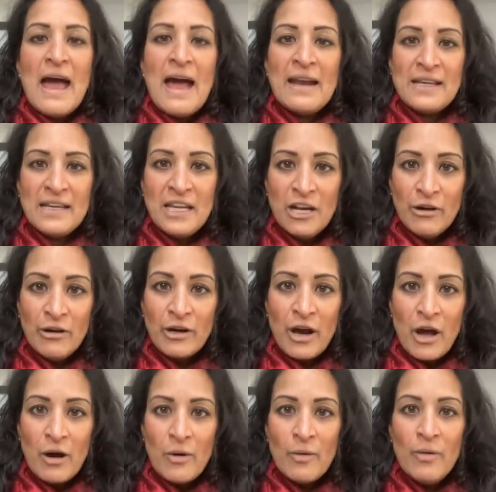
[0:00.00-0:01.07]
And a year
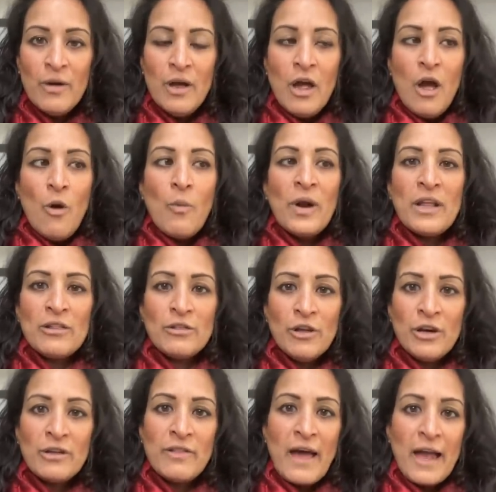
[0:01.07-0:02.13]
ago, when it
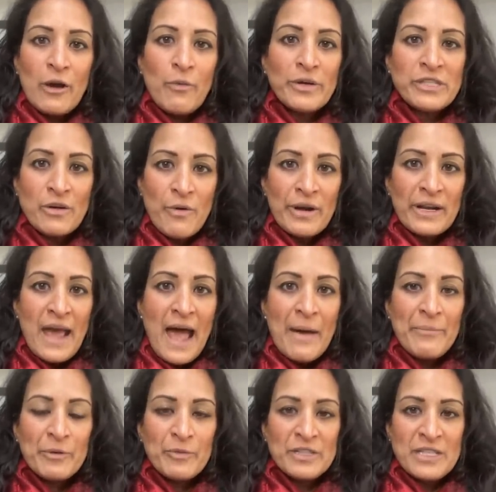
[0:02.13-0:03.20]
looked like what's going to
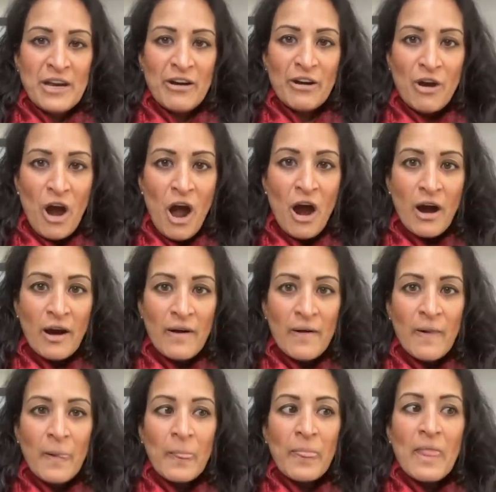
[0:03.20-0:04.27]
happen with Derek
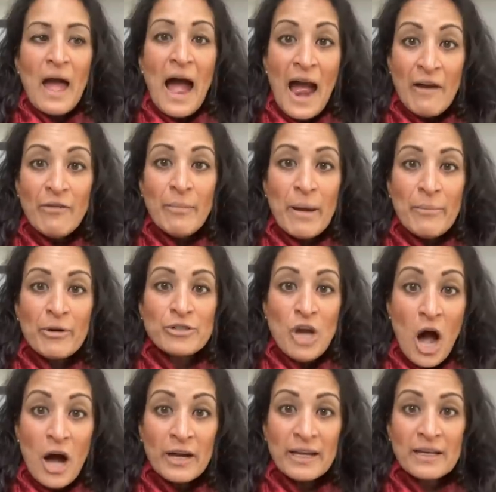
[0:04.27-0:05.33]
Carr, I remember
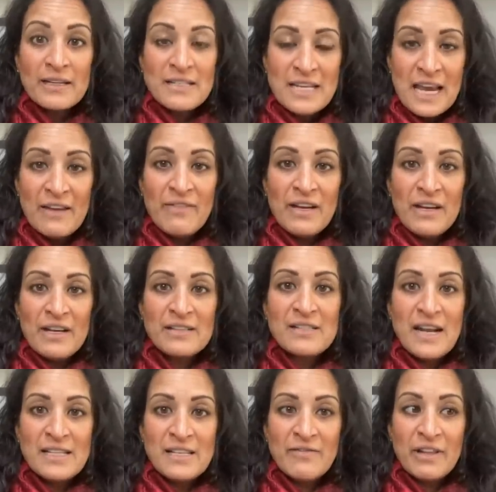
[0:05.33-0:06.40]
talking to David
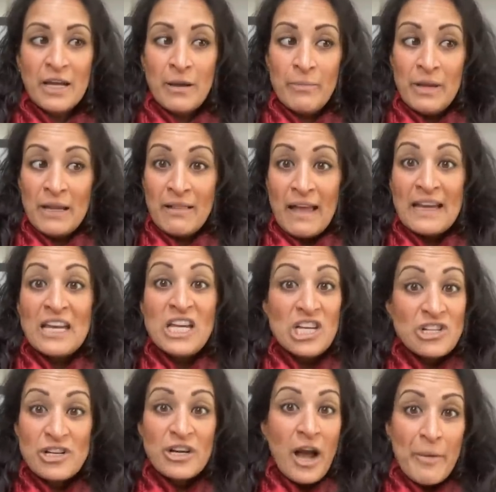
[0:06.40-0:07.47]
extensively and being like,
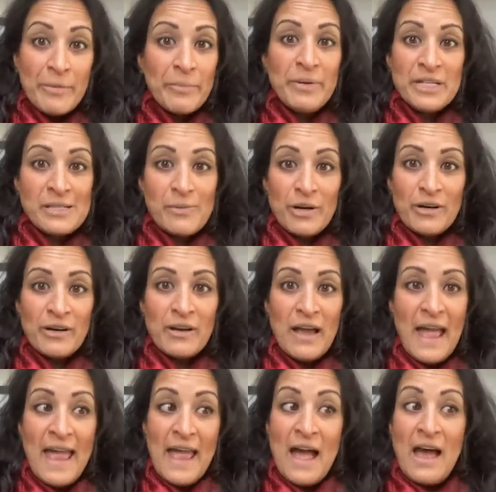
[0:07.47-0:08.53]
he should come to Pittsburgh.
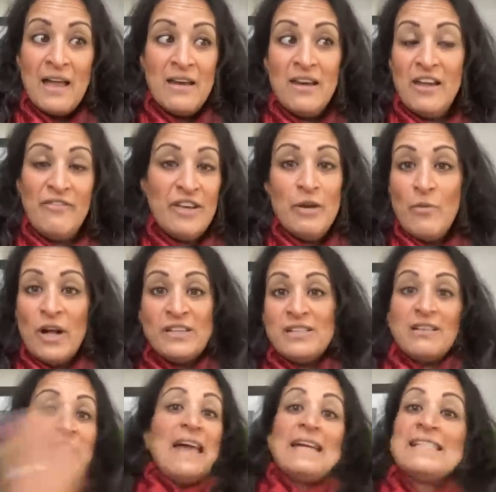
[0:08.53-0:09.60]
And if he
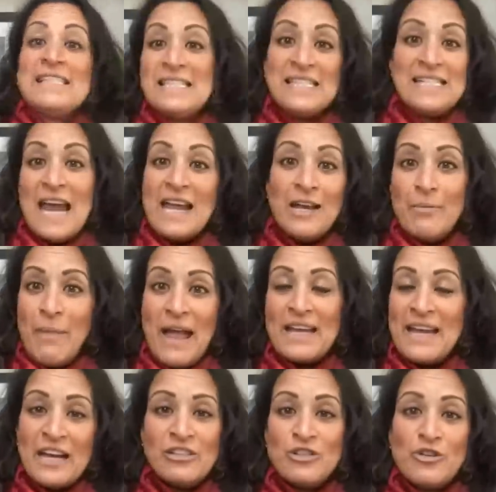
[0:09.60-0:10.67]
wants to like stay in my
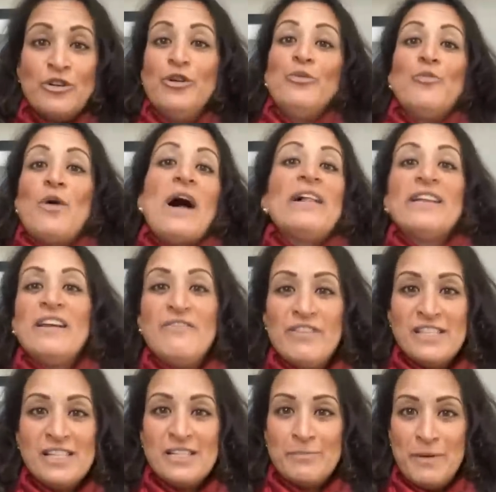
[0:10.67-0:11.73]
guest room while he
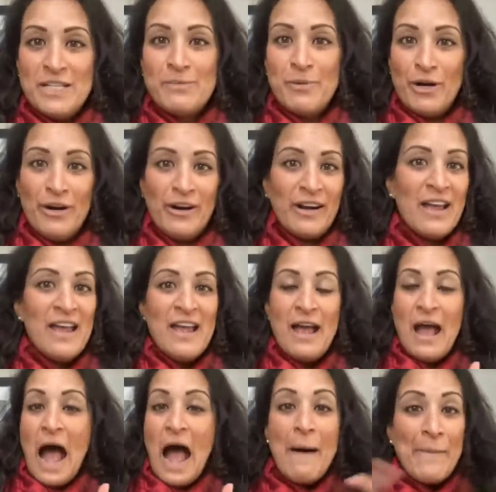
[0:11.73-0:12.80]
visits Pittsburgh,
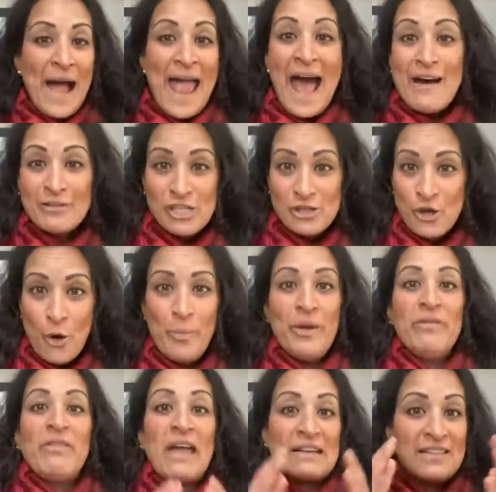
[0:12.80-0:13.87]
my house is
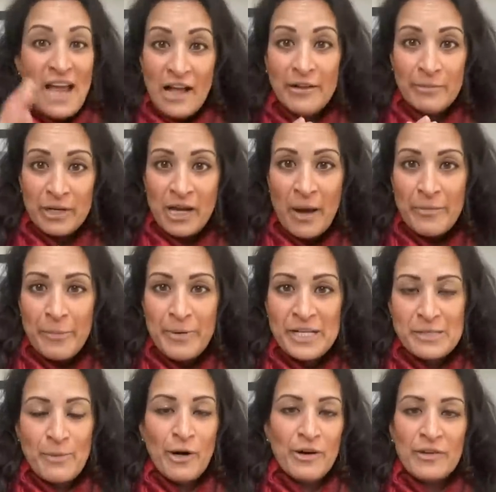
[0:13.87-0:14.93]
open. Like, tell him to come to
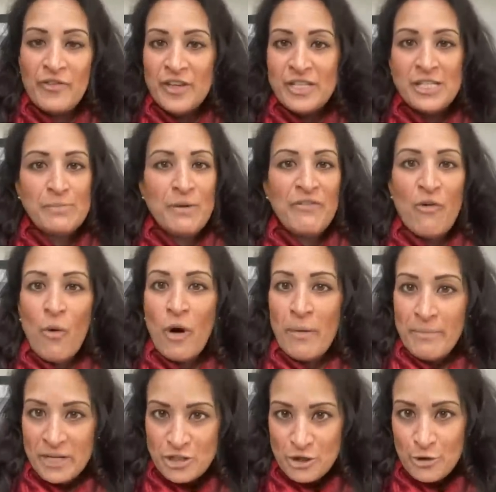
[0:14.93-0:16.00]
Pittsburgh. This is
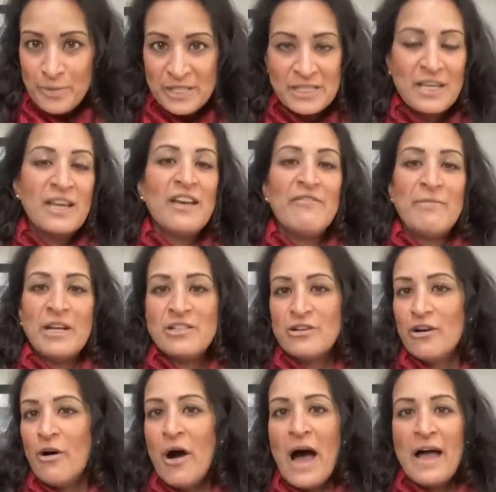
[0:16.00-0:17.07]
before Mitch Trubisky of
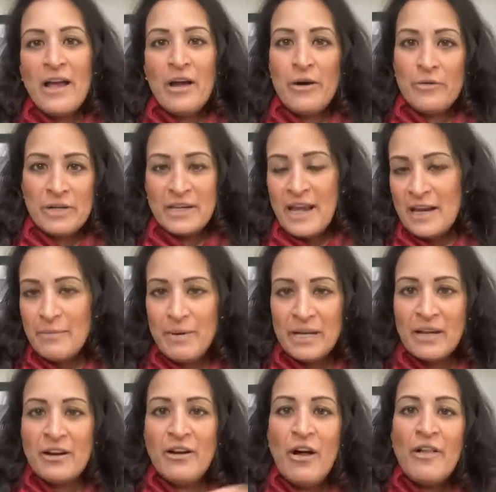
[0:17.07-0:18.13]
Mentor, Ohio, and Kenny
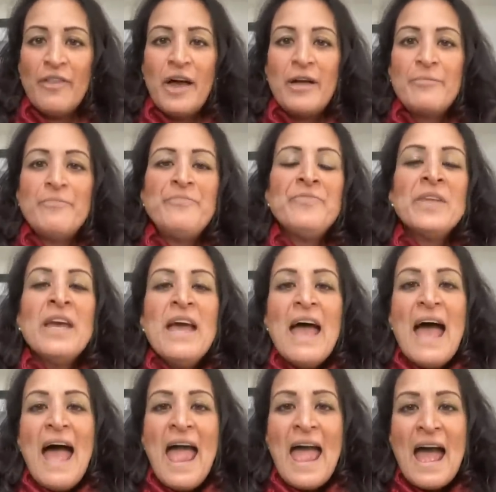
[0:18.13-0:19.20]
Pickett and all that.
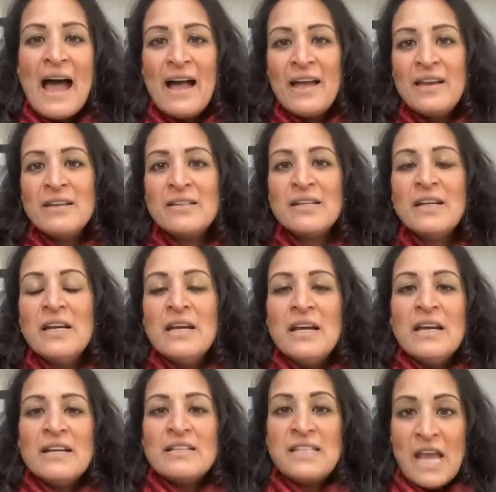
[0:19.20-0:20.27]
And
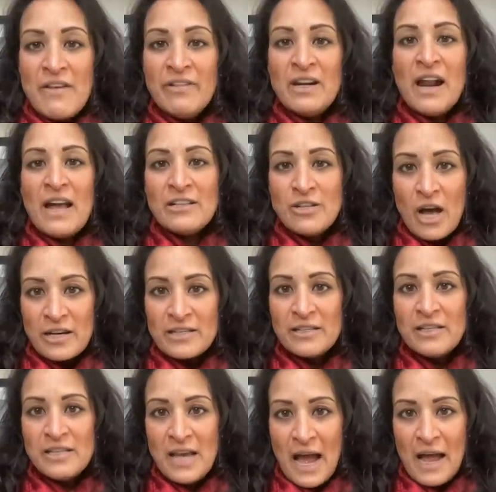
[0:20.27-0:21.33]
David and I talked
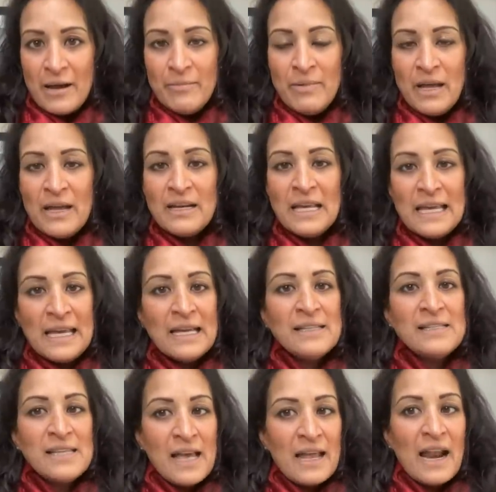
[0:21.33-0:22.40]
at the time, and he
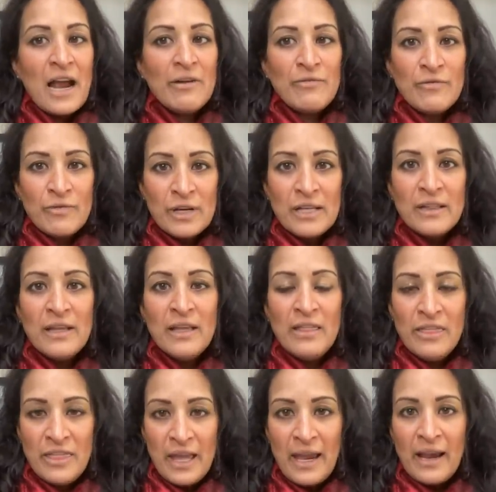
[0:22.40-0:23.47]
had said, I really
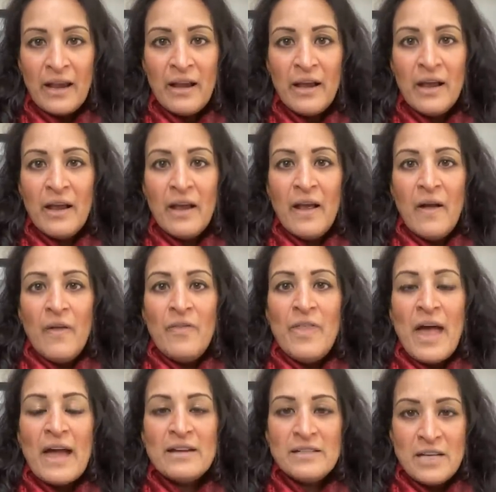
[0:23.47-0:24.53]
think
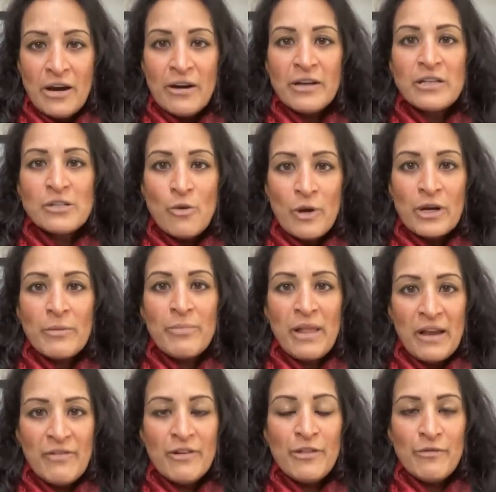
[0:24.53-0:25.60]
that Derek is going to
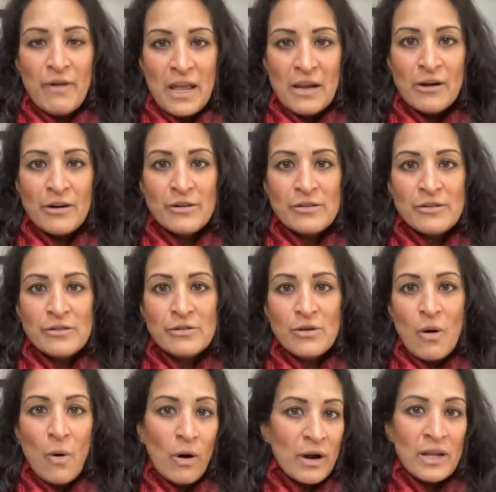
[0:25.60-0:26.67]
play for the Raiders
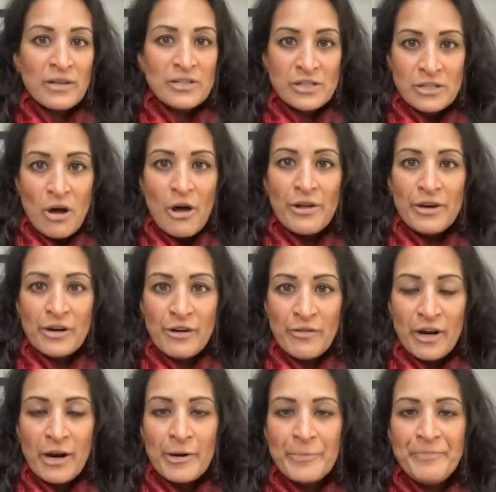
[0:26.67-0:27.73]
or he'll just call it a
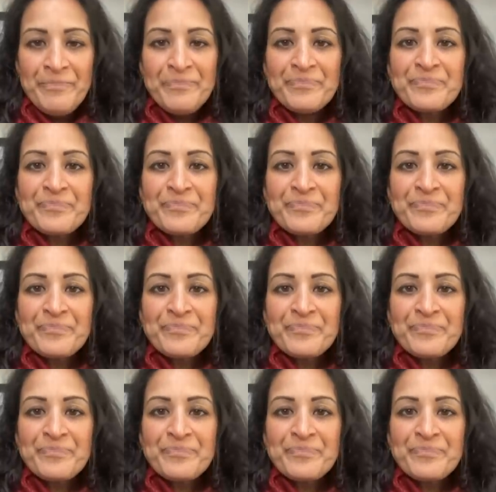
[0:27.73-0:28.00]
career.